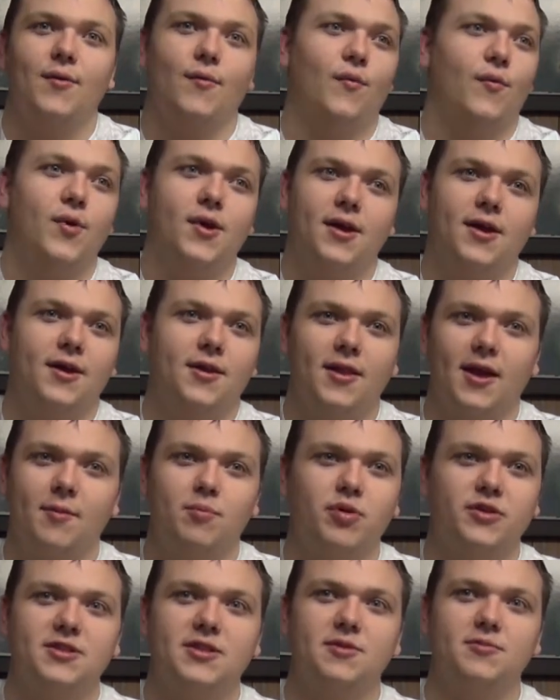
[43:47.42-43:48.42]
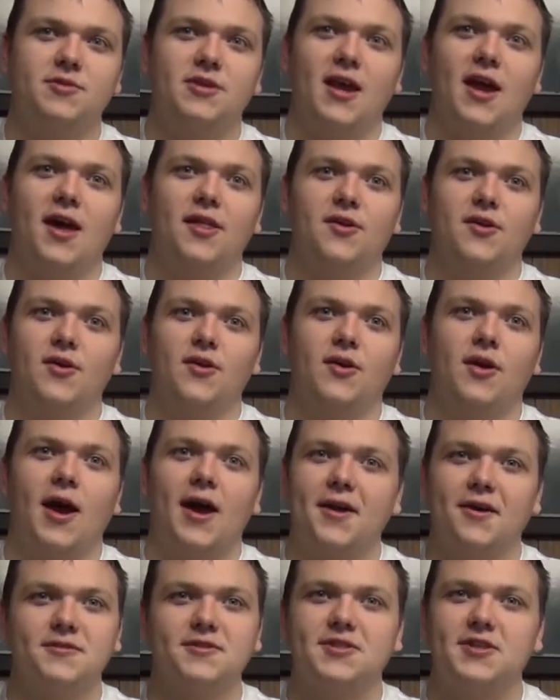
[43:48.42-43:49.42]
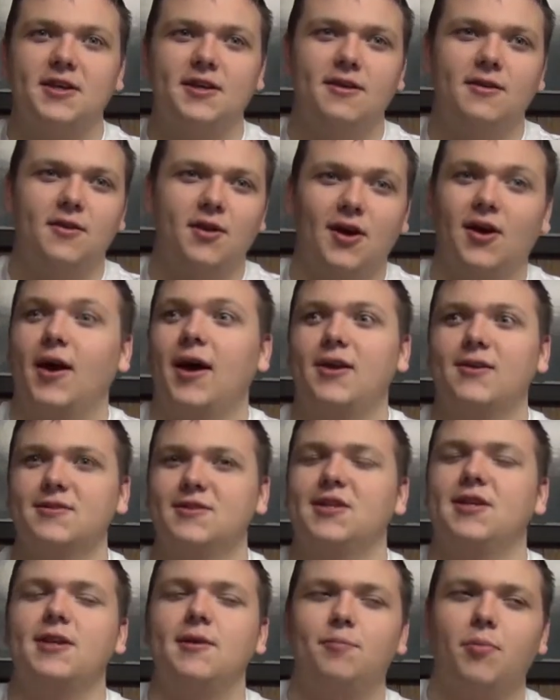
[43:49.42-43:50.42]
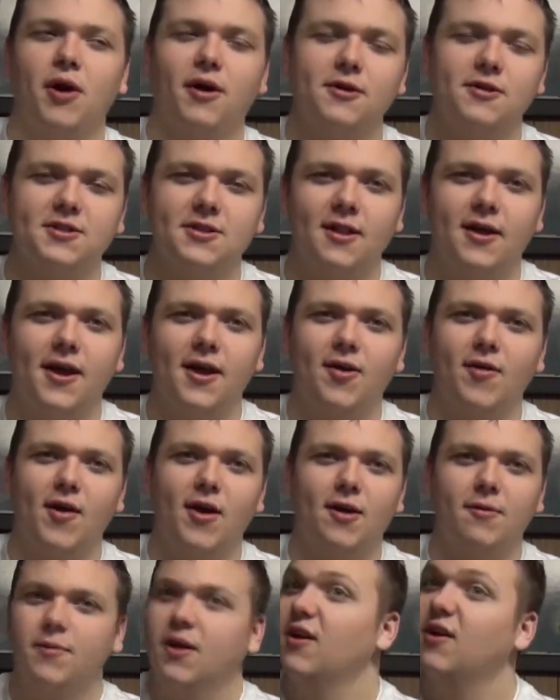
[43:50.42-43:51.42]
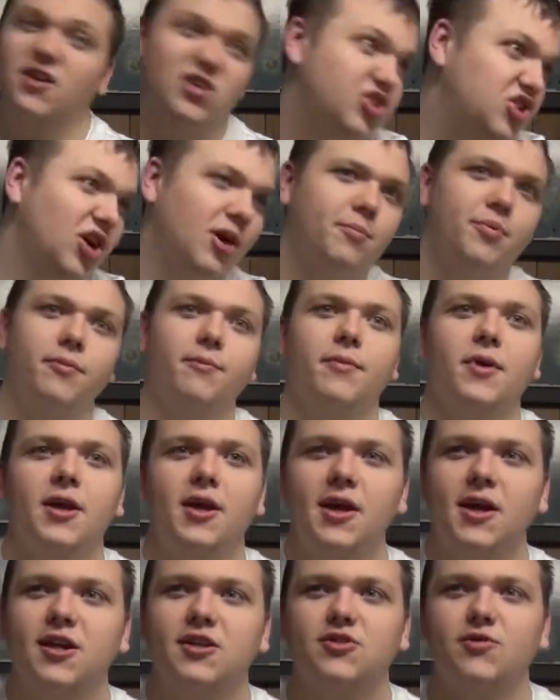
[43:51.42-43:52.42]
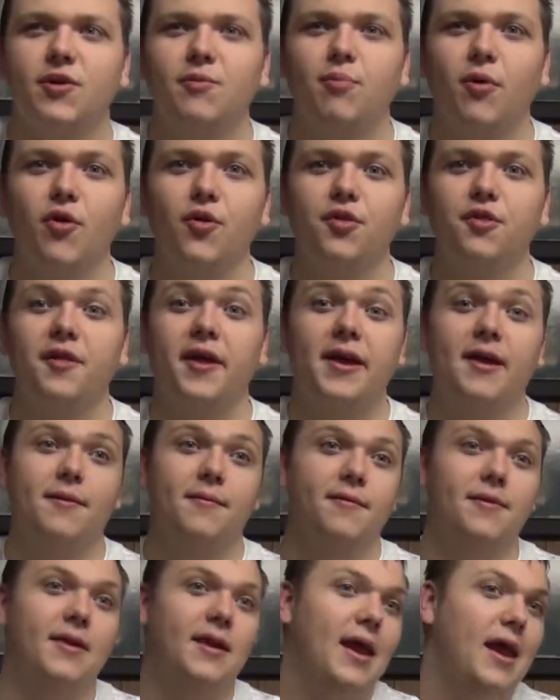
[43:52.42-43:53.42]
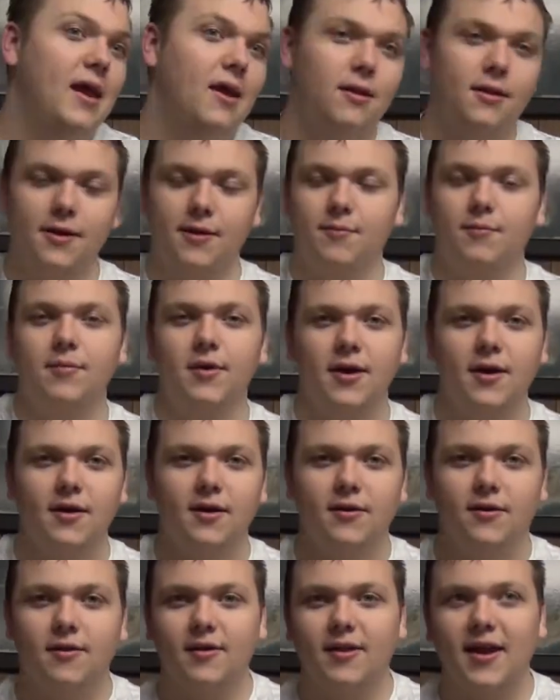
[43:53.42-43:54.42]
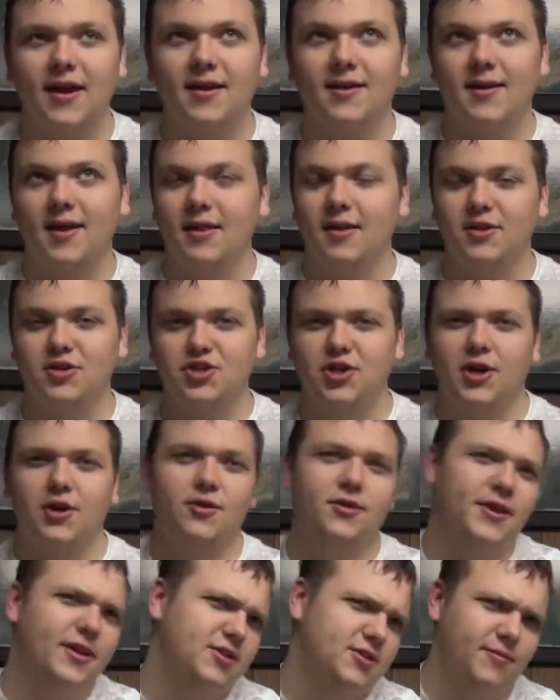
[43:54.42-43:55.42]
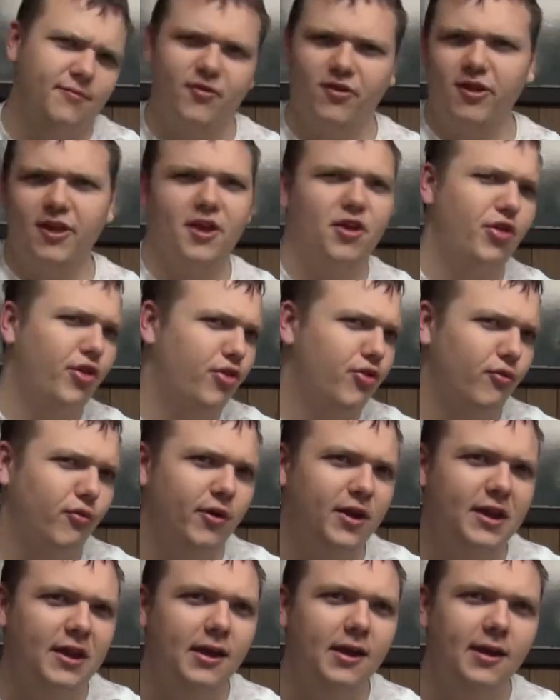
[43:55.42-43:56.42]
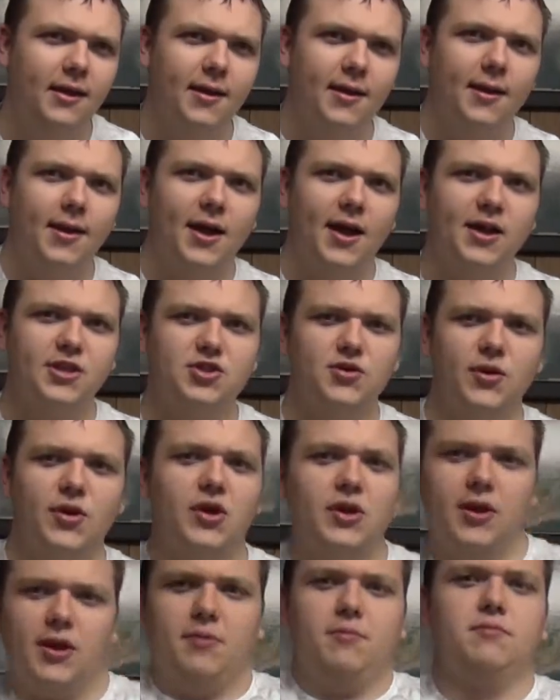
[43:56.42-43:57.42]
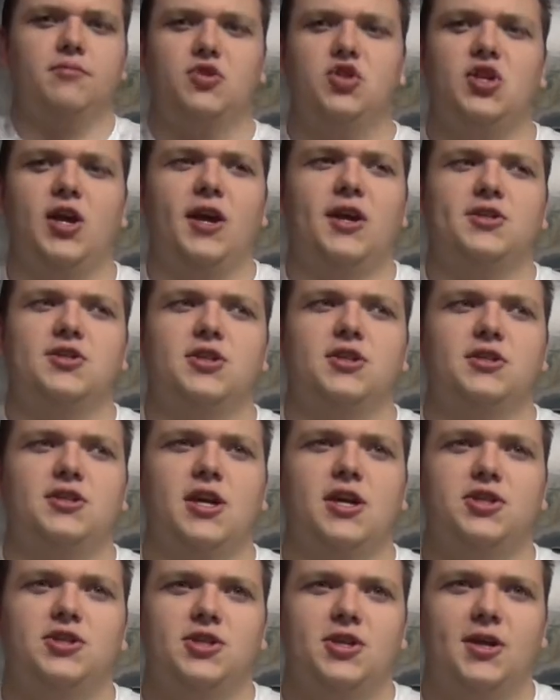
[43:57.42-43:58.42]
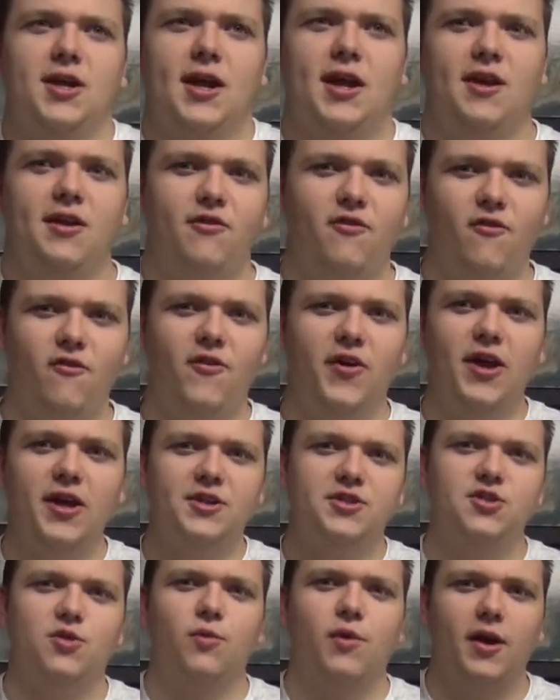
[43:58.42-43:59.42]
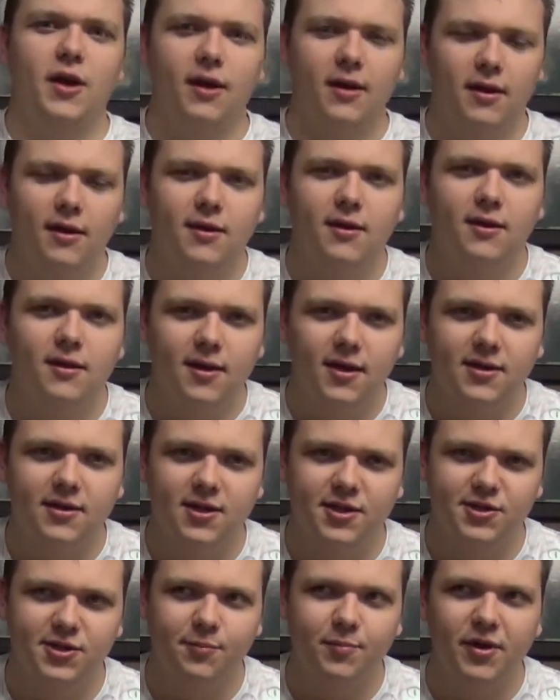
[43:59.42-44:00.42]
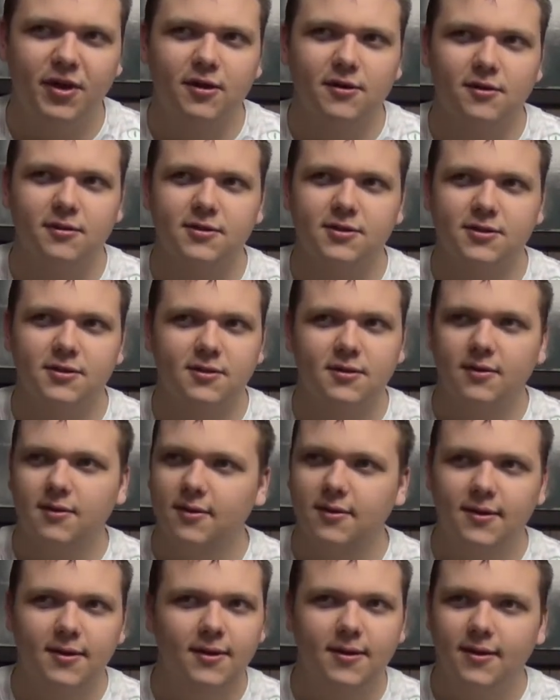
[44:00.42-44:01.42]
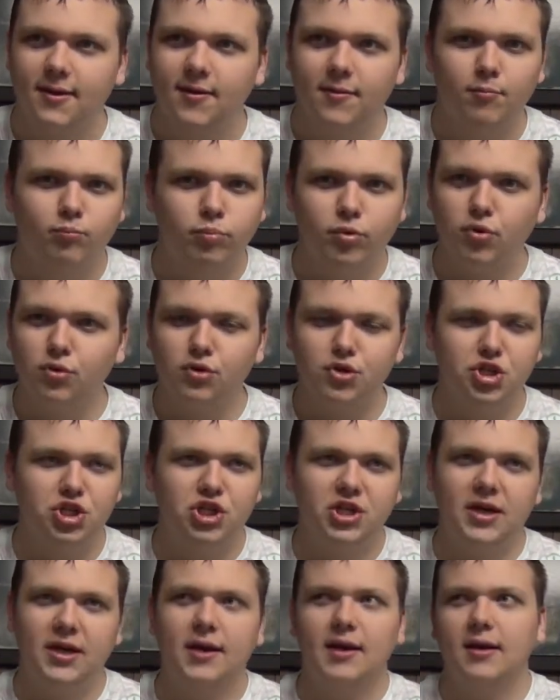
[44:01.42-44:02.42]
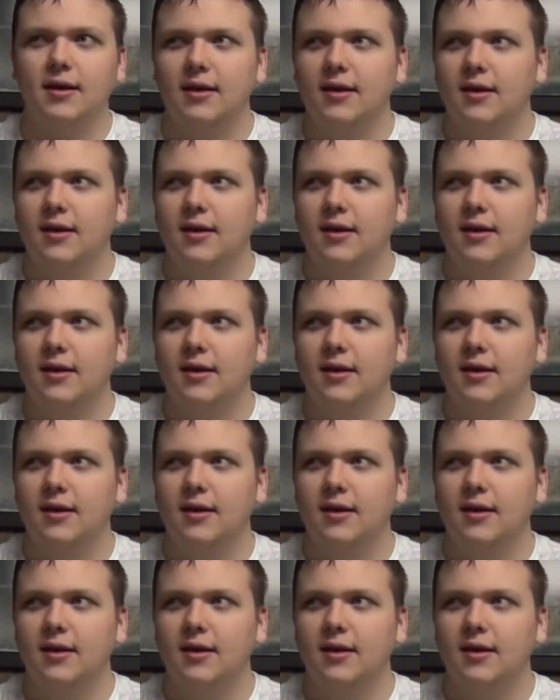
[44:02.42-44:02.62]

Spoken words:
he, like, puts it together. I don't see any parts lying around. I'm like, all right, jump him. And so we both, like, nail him. Or, like, I think Gerald hits him for, like, 3. And so he, like, stands at attention and he fades away. He, like, disappears. Bullshit.